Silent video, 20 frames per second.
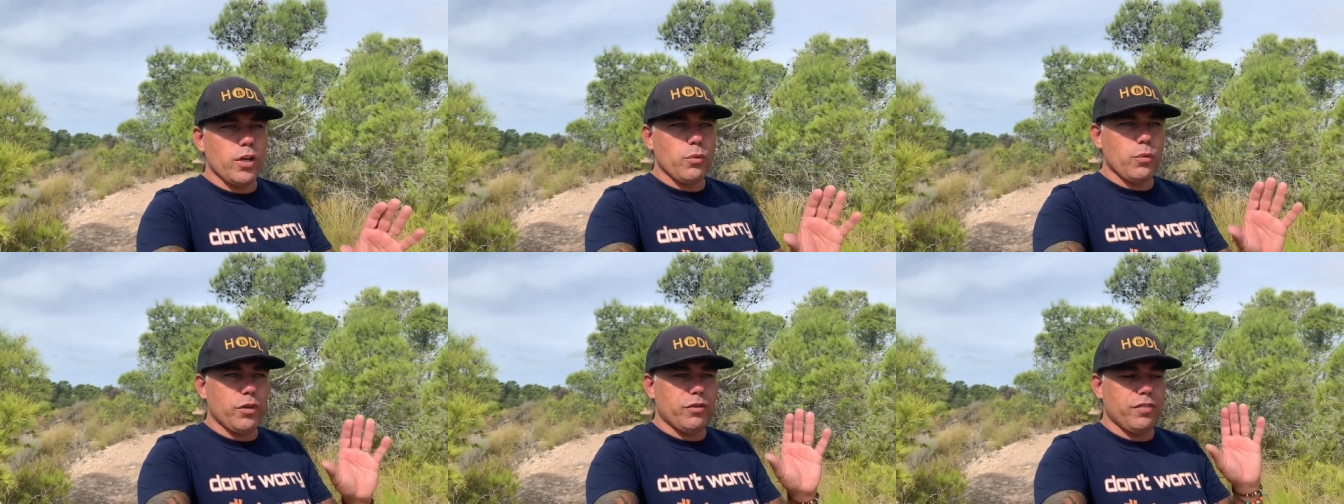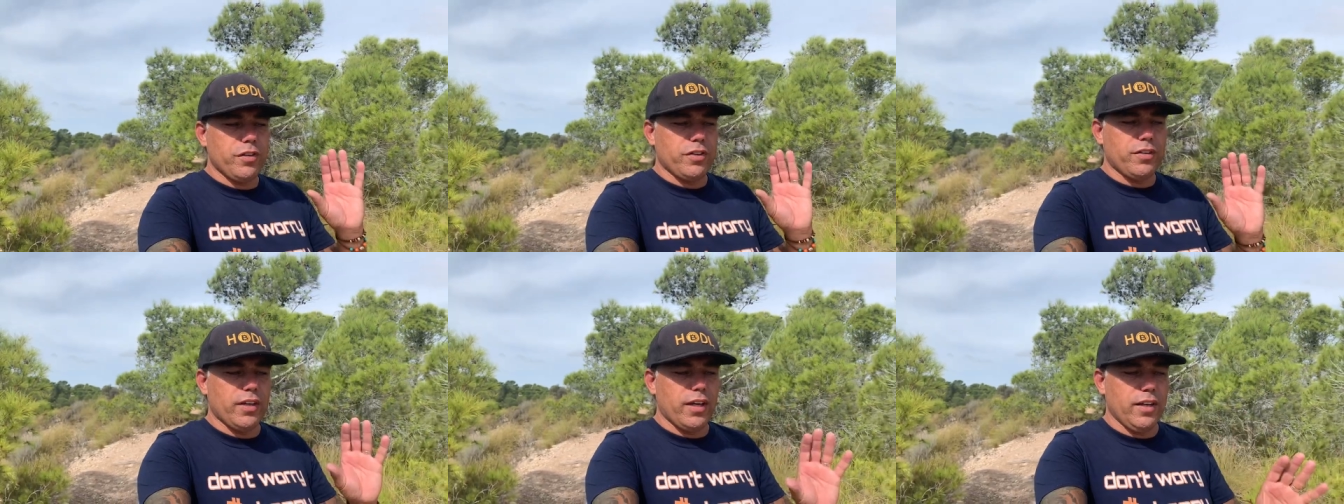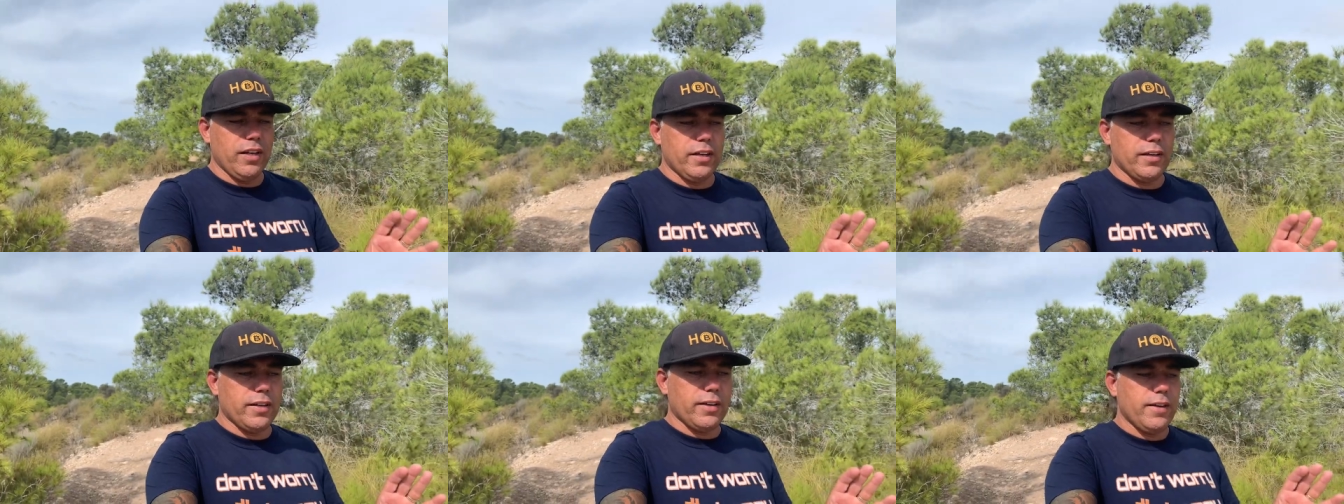with
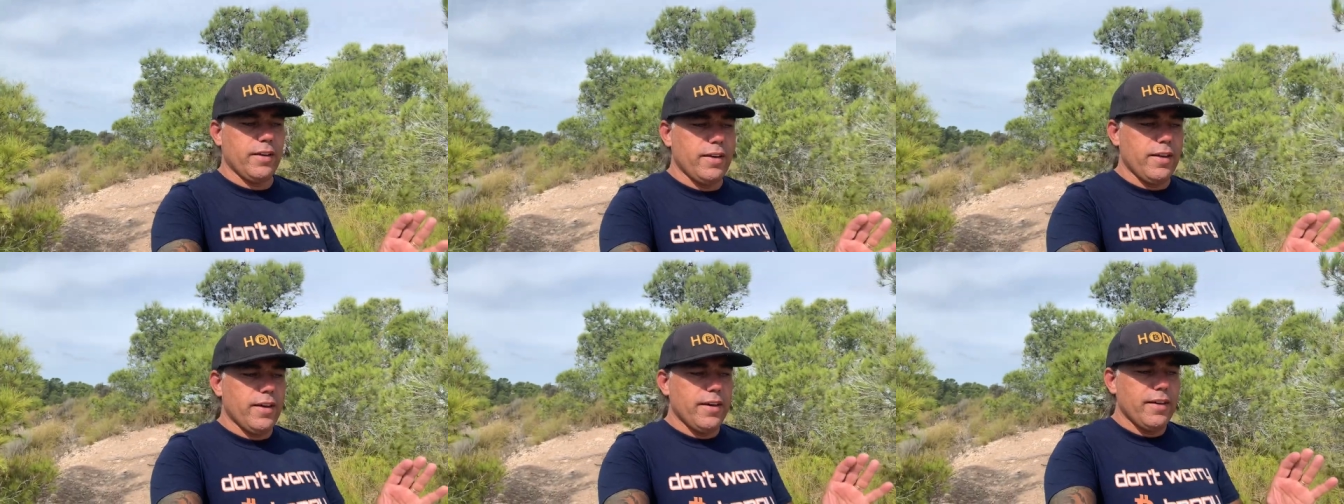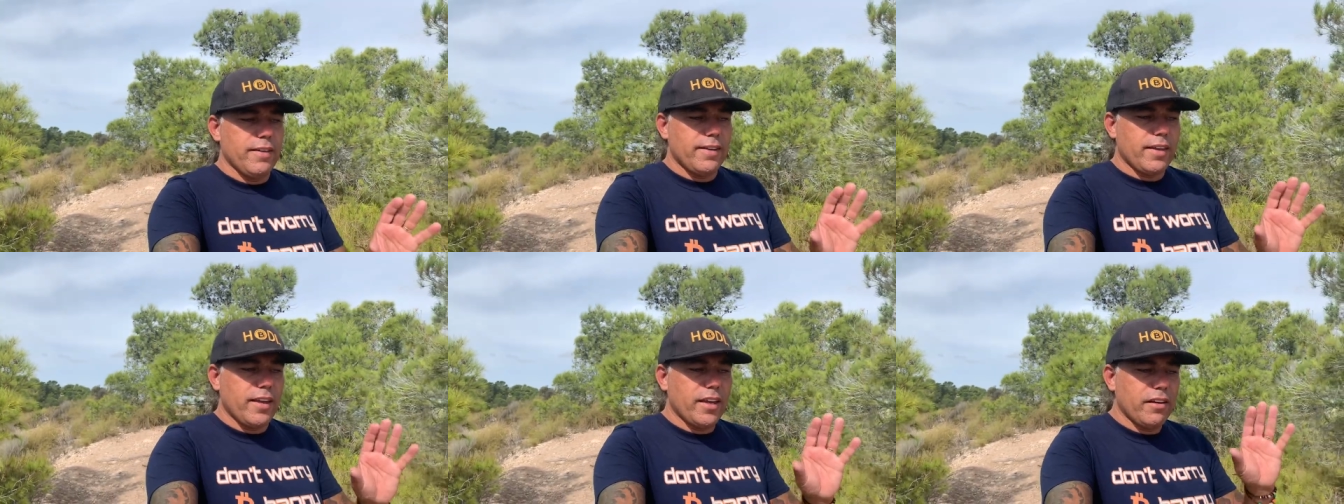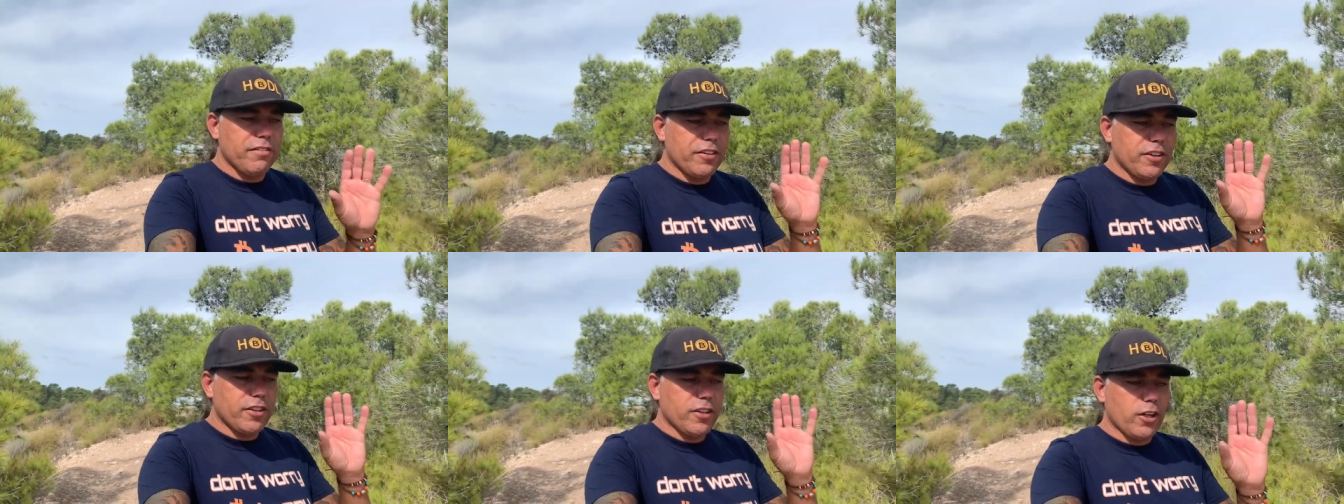Vitalik that
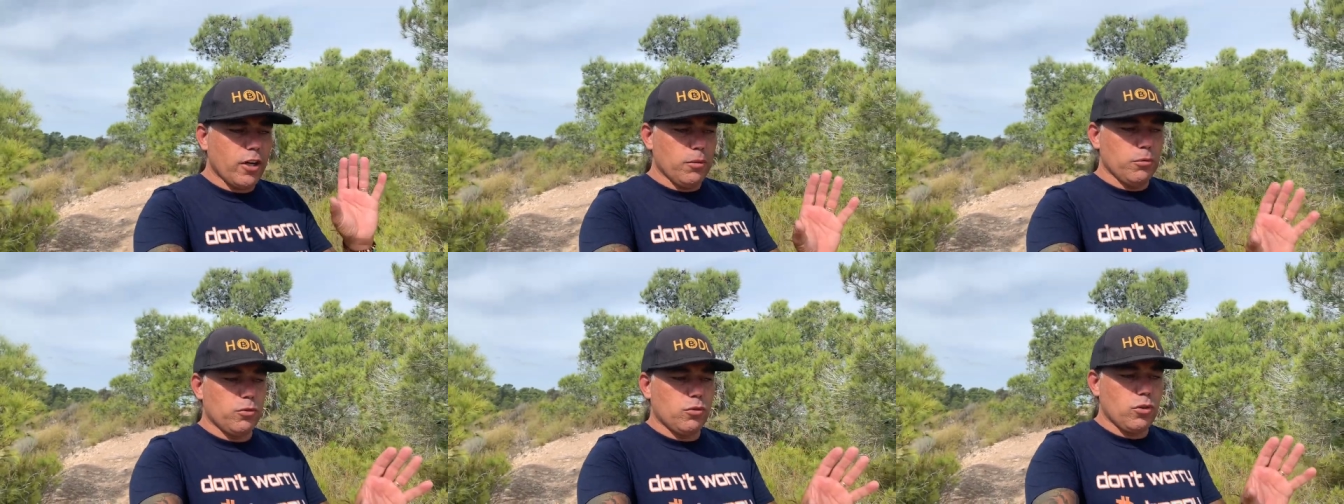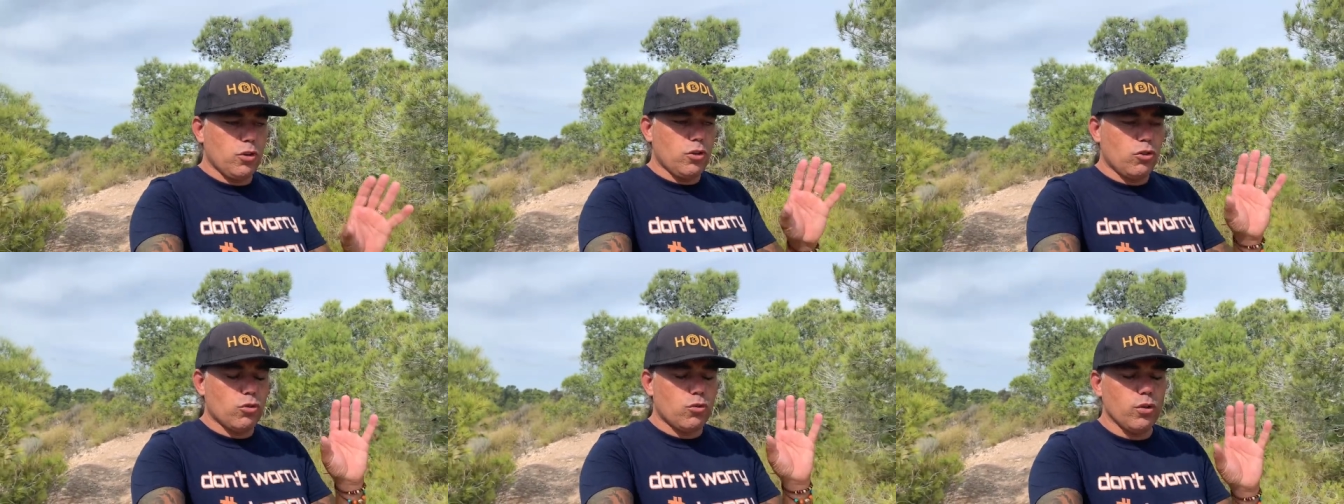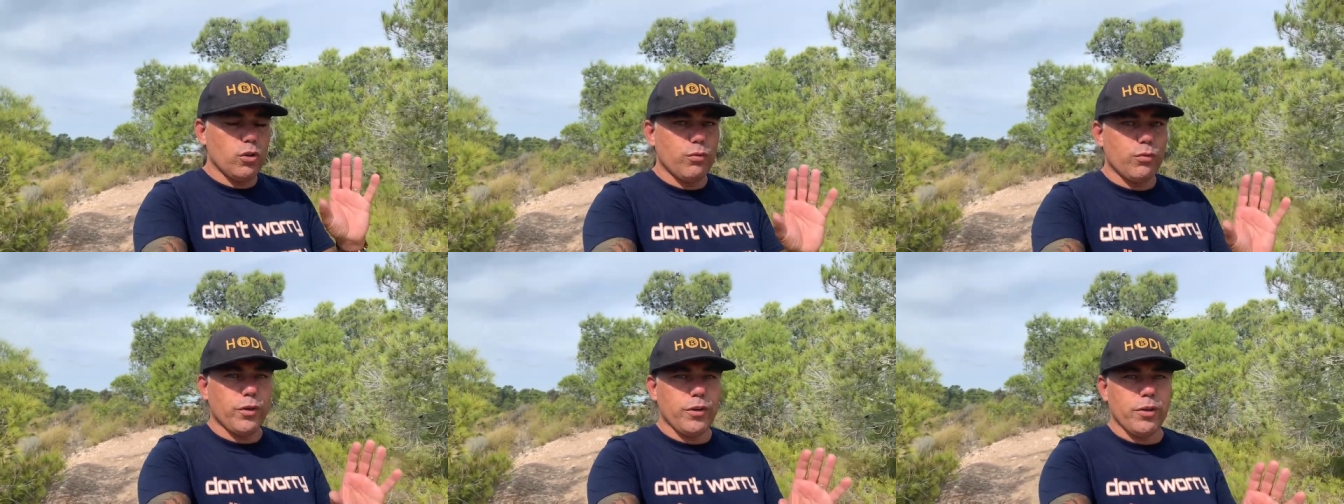if it comes to the
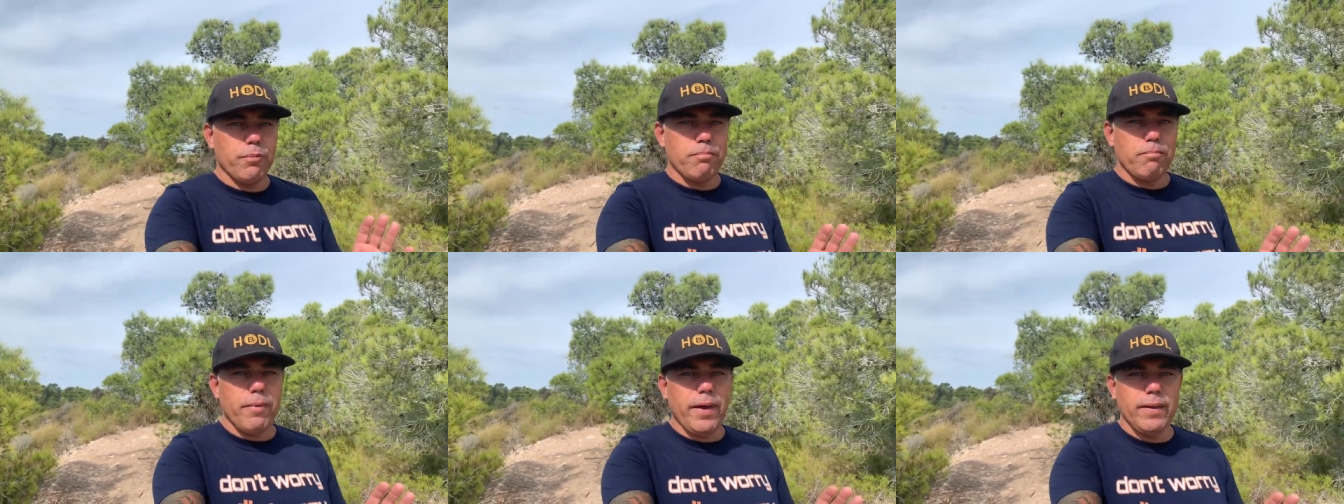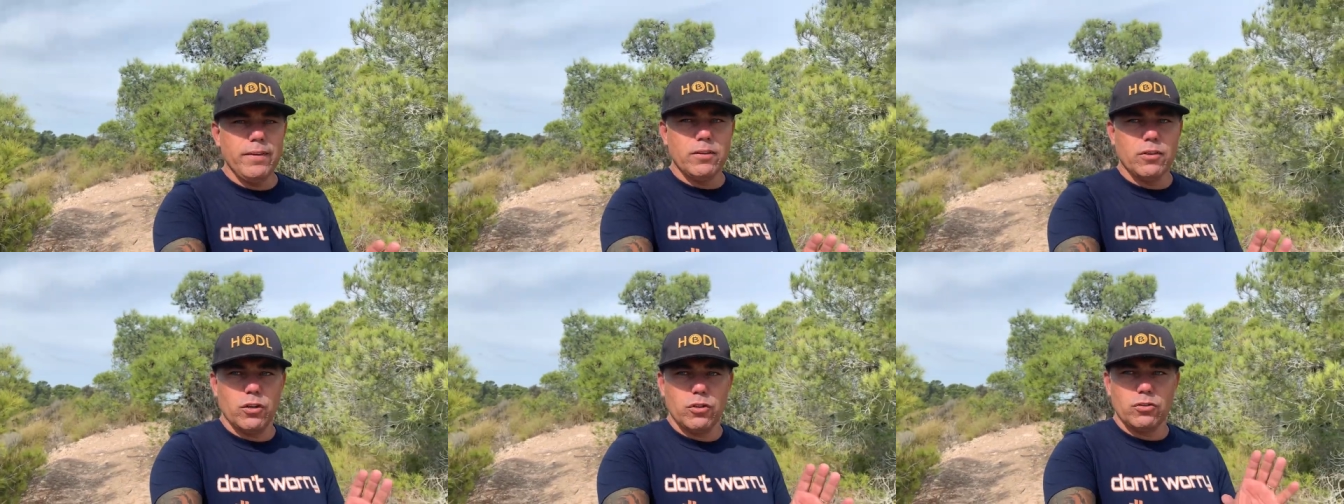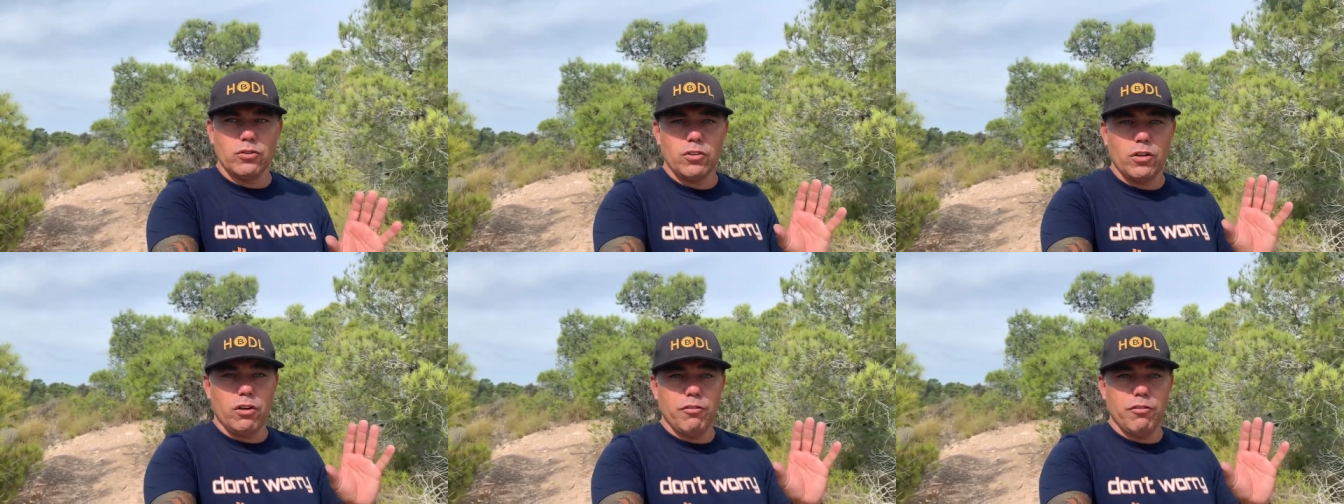true fundamentals